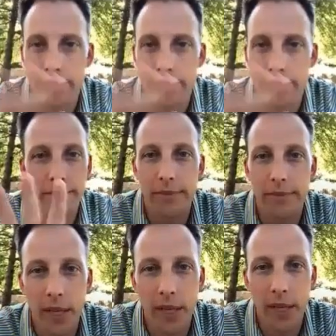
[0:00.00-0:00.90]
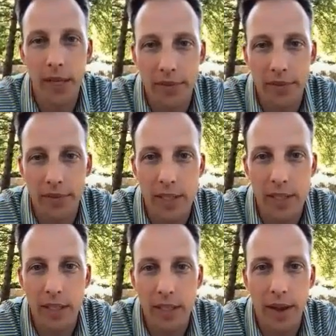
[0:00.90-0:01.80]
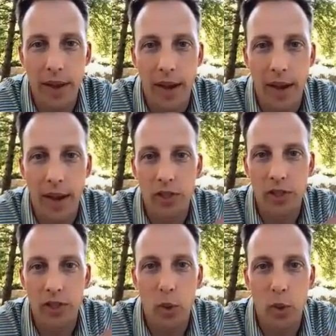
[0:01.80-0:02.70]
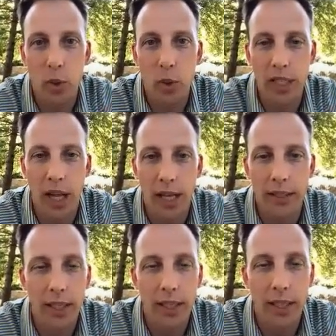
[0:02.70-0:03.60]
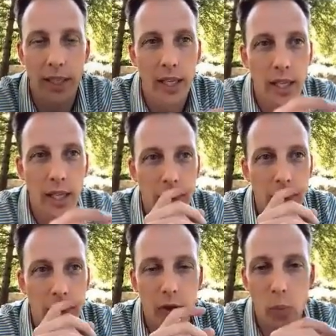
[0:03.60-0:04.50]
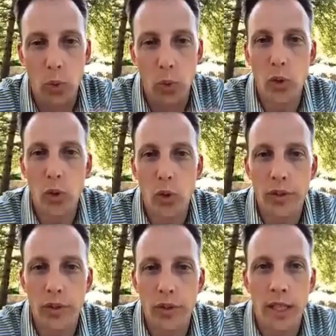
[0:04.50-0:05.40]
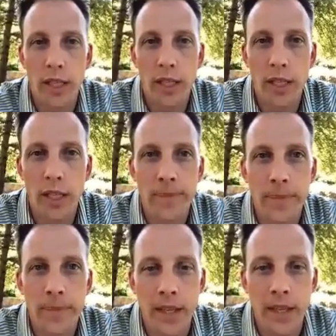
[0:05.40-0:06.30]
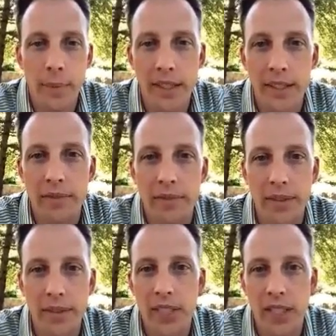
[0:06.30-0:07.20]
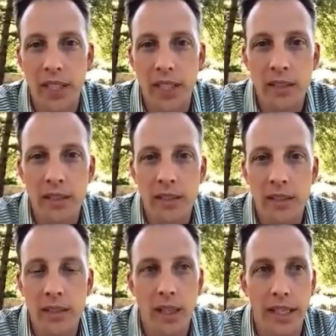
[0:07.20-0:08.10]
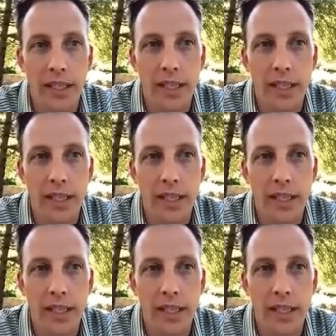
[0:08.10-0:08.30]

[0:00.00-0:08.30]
the putting stuff is amazing. I, I feel so confident. I the the ruler thing, I'm getting 15 like